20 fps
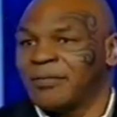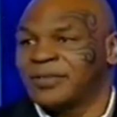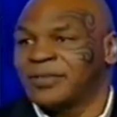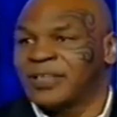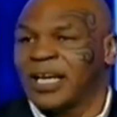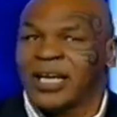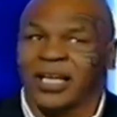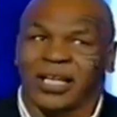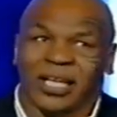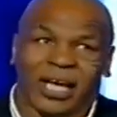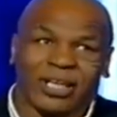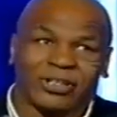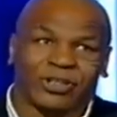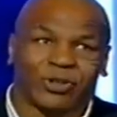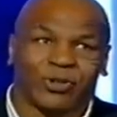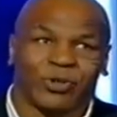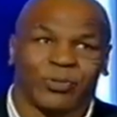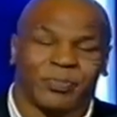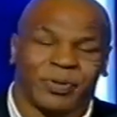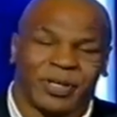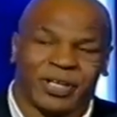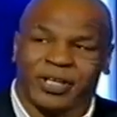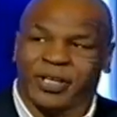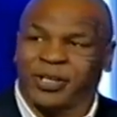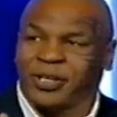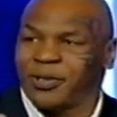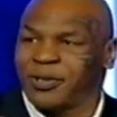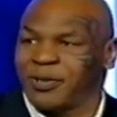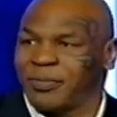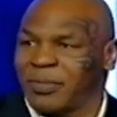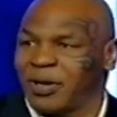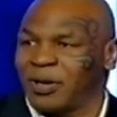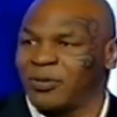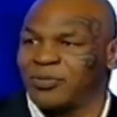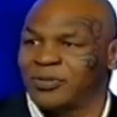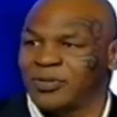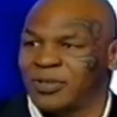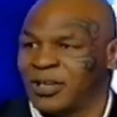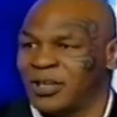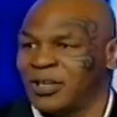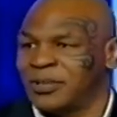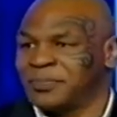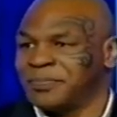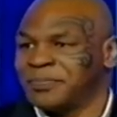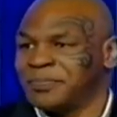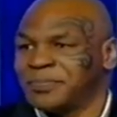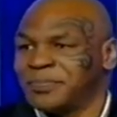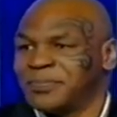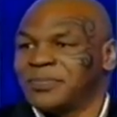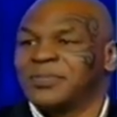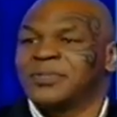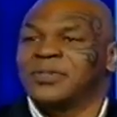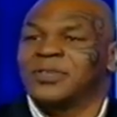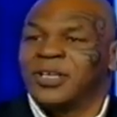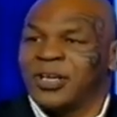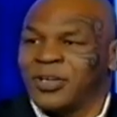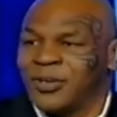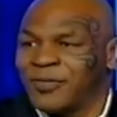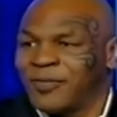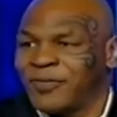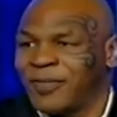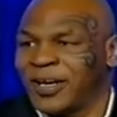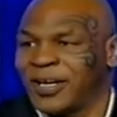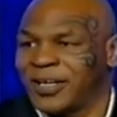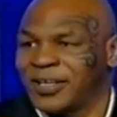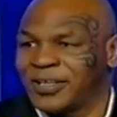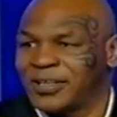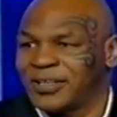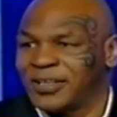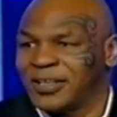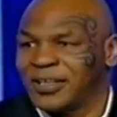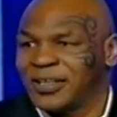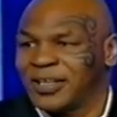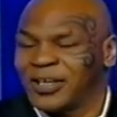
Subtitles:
psychological opinion is about the other fighter.